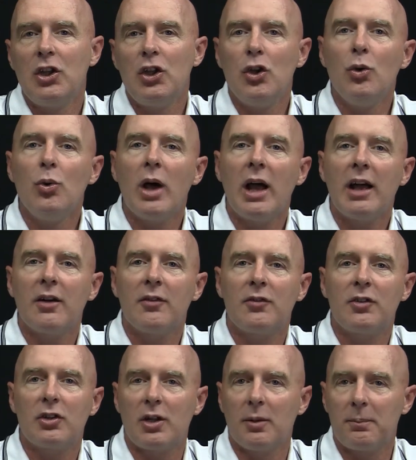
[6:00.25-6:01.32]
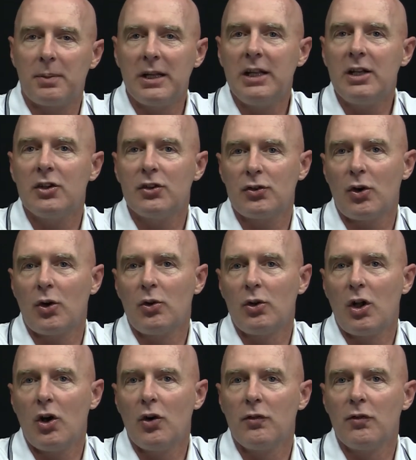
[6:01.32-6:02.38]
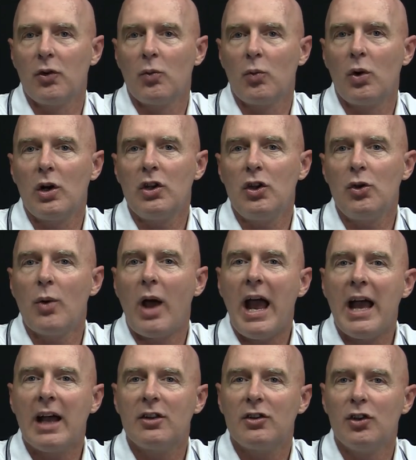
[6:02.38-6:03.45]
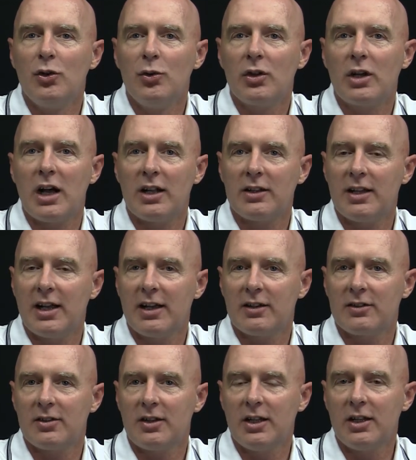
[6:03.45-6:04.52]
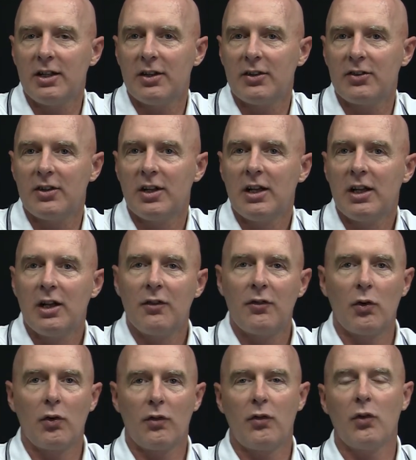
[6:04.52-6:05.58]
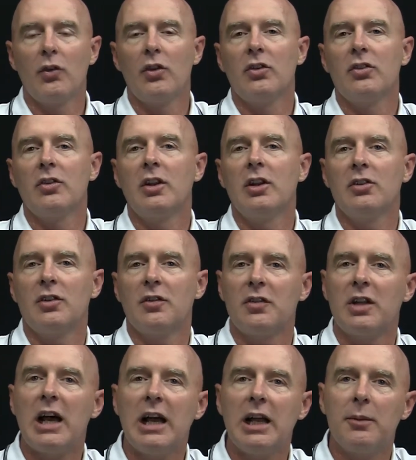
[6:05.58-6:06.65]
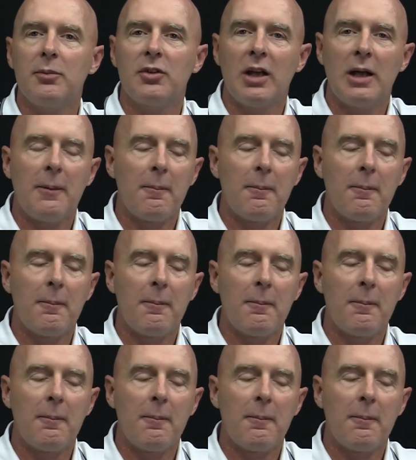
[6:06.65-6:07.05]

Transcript: you have complete control over what you add to the contacts list for this list of types.